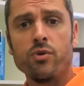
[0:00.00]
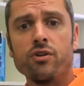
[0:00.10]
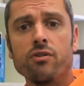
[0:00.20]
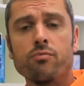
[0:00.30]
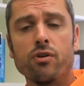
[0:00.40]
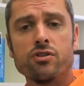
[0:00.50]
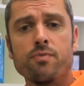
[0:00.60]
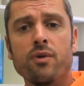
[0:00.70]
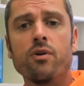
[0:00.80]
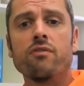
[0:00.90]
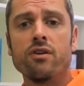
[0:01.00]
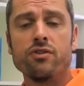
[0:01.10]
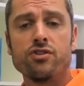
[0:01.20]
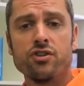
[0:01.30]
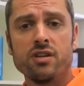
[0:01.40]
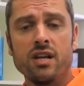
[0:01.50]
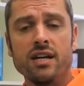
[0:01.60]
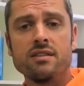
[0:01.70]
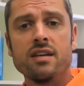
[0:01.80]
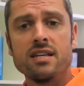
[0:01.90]
we were approached by one of our return
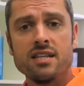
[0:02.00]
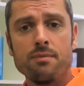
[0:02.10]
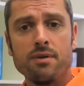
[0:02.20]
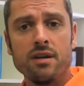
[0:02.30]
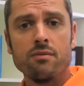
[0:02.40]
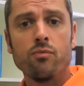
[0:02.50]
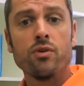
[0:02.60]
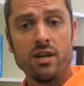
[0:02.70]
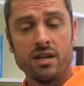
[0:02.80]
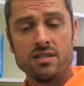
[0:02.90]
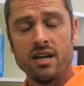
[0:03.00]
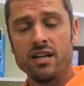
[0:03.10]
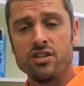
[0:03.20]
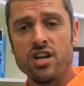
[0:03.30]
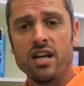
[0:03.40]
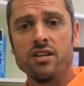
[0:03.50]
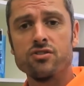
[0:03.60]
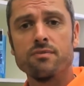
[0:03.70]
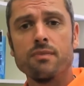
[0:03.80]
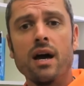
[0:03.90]
clients, SAP, with an exciting
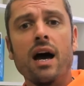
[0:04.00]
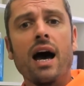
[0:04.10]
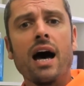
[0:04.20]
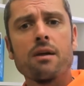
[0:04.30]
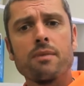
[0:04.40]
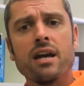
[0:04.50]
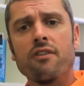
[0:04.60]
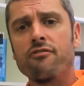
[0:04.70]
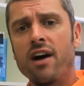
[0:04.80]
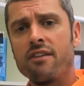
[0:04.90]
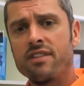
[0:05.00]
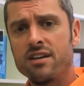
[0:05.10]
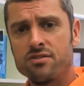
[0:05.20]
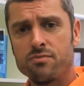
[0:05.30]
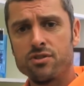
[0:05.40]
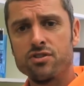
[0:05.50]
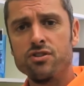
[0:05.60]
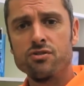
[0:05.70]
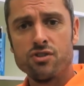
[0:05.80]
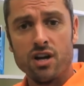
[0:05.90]
challenge. How to make a 5,000 person
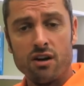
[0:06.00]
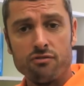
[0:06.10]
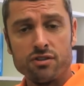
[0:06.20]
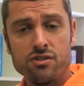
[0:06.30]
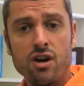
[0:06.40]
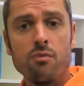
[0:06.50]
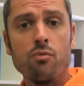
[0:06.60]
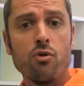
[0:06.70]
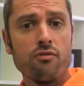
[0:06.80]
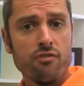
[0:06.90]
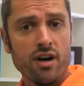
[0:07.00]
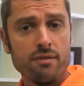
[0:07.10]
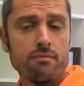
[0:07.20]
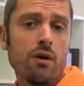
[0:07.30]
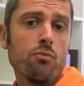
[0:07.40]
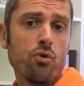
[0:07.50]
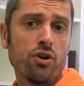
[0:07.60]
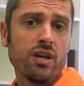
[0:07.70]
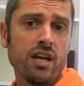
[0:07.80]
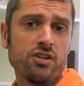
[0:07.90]
user conference more fun,
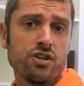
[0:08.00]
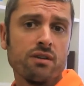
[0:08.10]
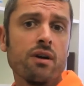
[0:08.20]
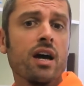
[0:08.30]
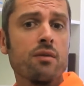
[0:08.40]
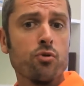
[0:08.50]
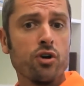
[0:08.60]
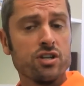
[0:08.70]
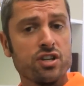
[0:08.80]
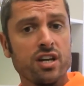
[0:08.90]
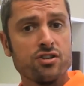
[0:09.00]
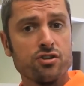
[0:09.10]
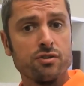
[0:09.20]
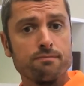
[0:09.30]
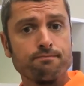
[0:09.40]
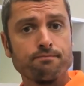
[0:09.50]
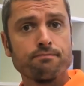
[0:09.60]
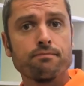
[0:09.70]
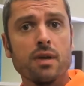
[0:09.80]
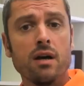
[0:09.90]
more engaging, and more educational.
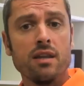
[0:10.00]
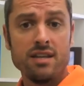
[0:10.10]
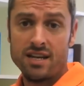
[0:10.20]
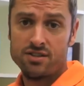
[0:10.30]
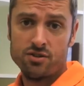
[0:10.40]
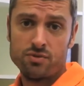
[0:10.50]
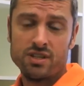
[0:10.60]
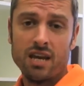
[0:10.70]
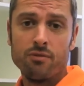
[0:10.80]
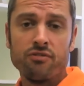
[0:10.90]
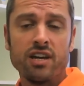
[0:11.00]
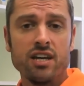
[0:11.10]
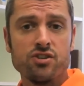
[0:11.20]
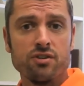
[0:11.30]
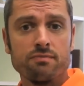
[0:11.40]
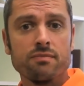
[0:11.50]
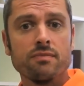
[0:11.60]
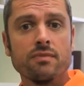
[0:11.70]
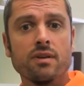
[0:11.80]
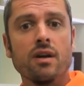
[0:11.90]
The answer was gamification.
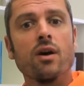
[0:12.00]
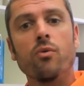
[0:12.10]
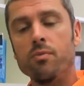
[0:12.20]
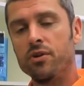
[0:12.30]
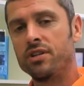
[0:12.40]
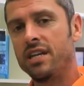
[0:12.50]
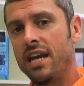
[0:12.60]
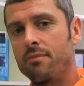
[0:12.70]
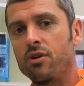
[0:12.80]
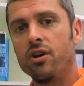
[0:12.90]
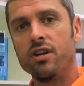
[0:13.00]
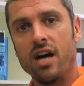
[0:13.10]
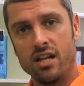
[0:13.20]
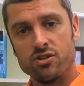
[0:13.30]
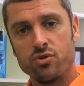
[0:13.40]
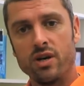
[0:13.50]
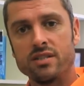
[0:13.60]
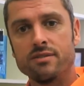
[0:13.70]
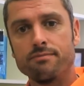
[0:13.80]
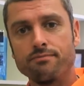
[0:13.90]
We built a game called Knowledge Quest.